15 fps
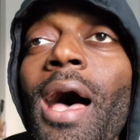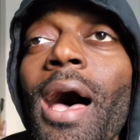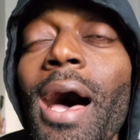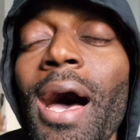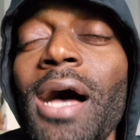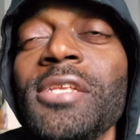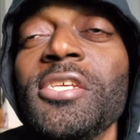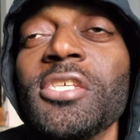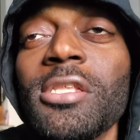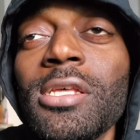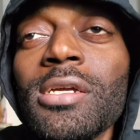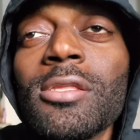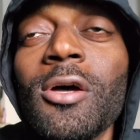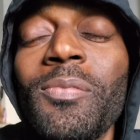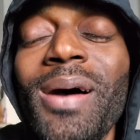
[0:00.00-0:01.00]
I just
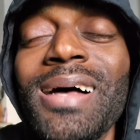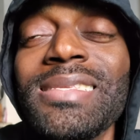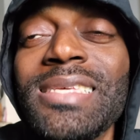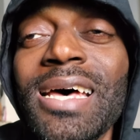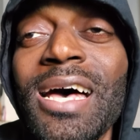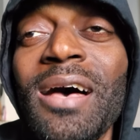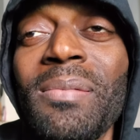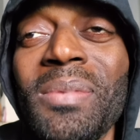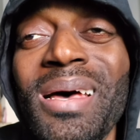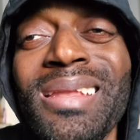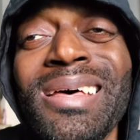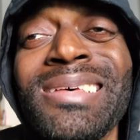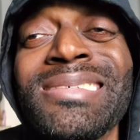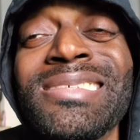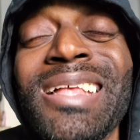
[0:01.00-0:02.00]
looked on my timeline.
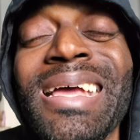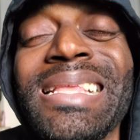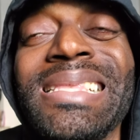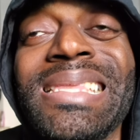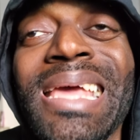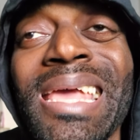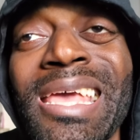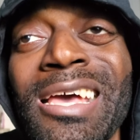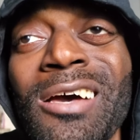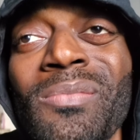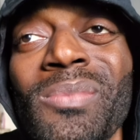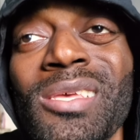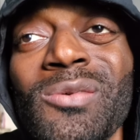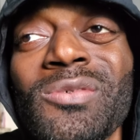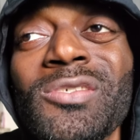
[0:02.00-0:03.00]
I was like, damn,
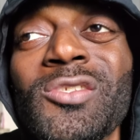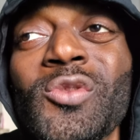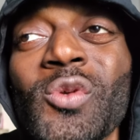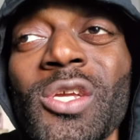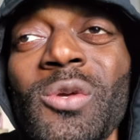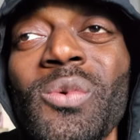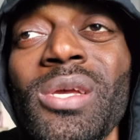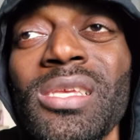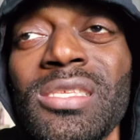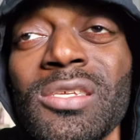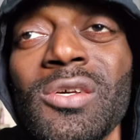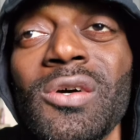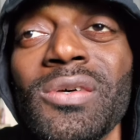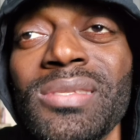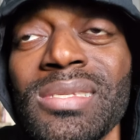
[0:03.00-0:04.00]
it was three weeks
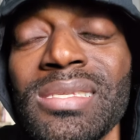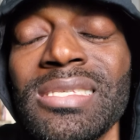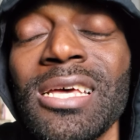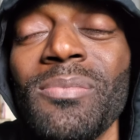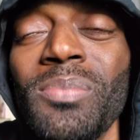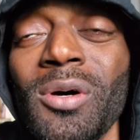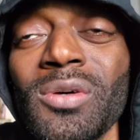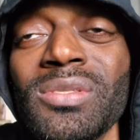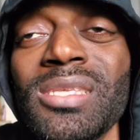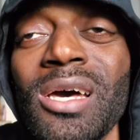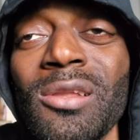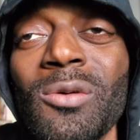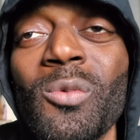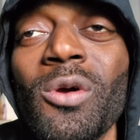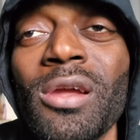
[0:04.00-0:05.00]
ago since I posted
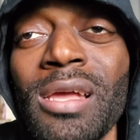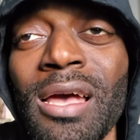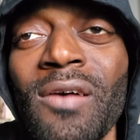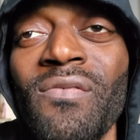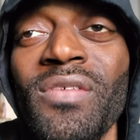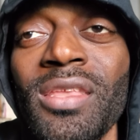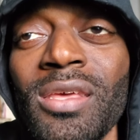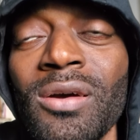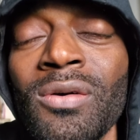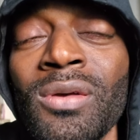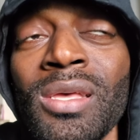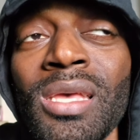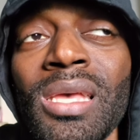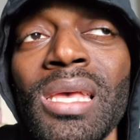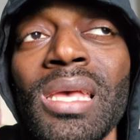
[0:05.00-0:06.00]
out a workout video.
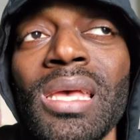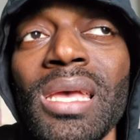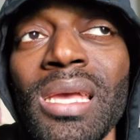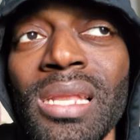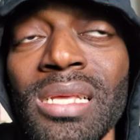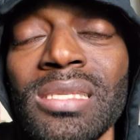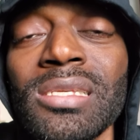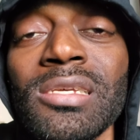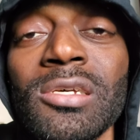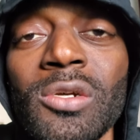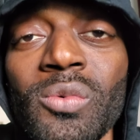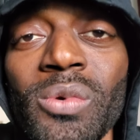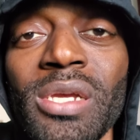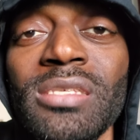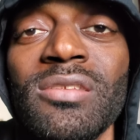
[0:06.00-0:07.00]
And it's a good
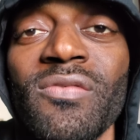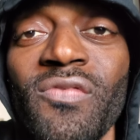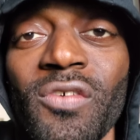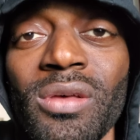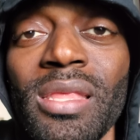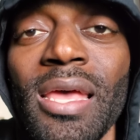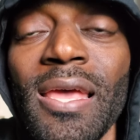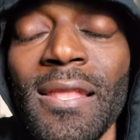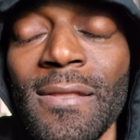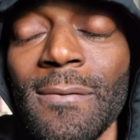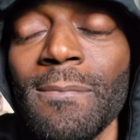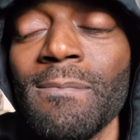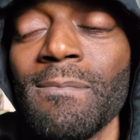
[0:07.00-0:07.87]
reason for that.